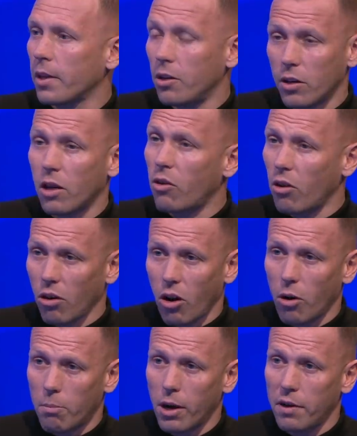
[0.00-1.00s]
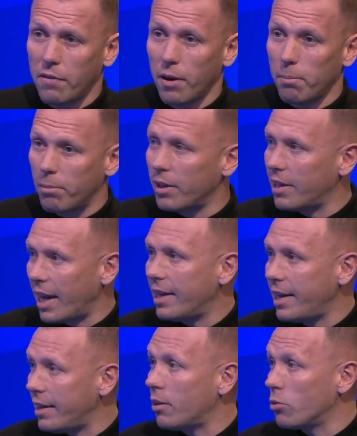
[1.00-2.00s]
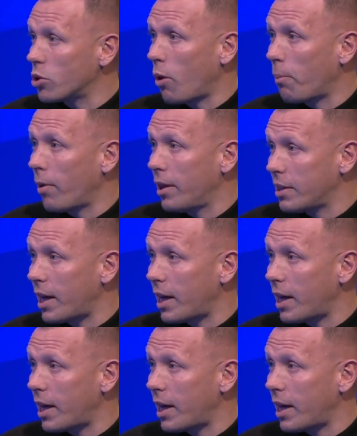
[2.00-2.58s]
you know, they've got a lot of money from, but they need those squad players.